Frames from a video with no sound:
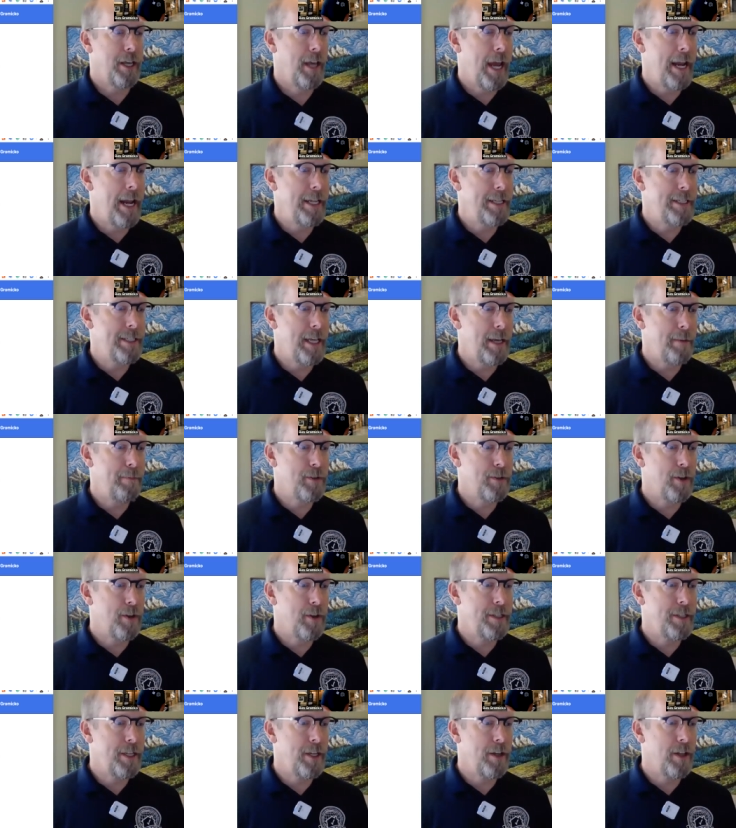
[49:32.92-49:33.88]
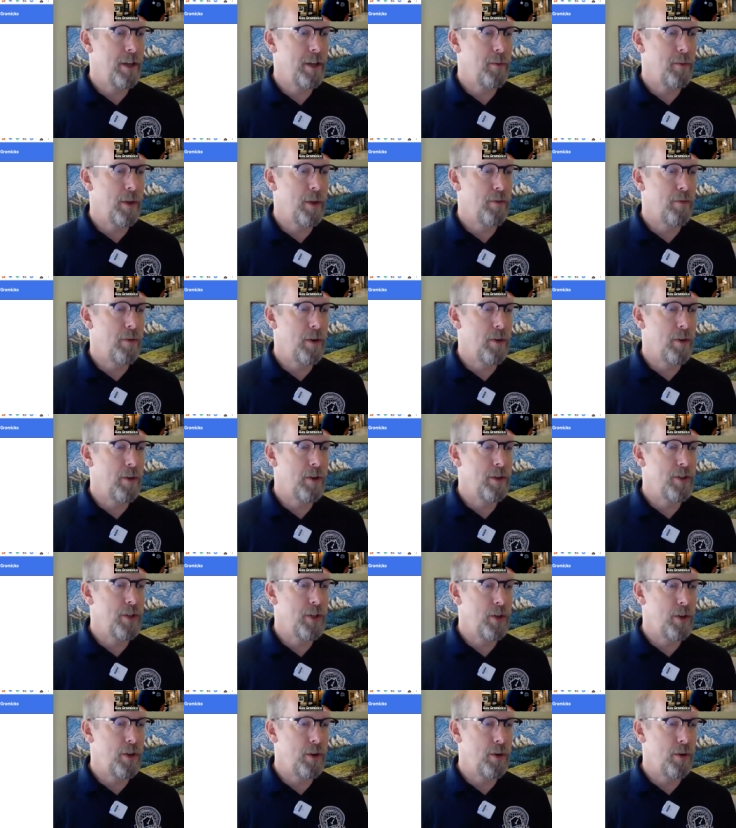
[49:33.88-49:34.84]
any tips on dealing with realtors
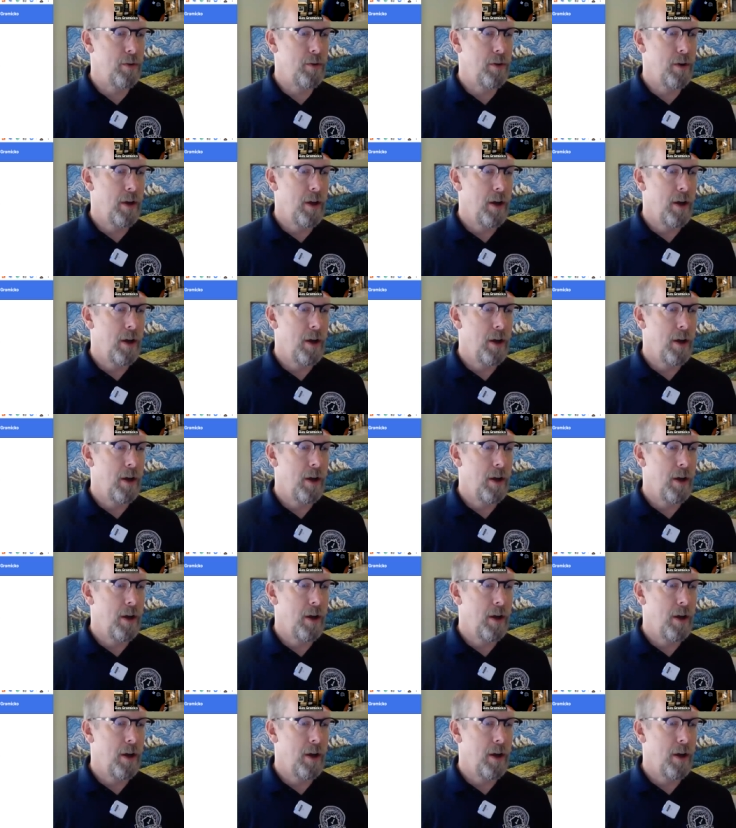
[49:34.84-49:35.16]
who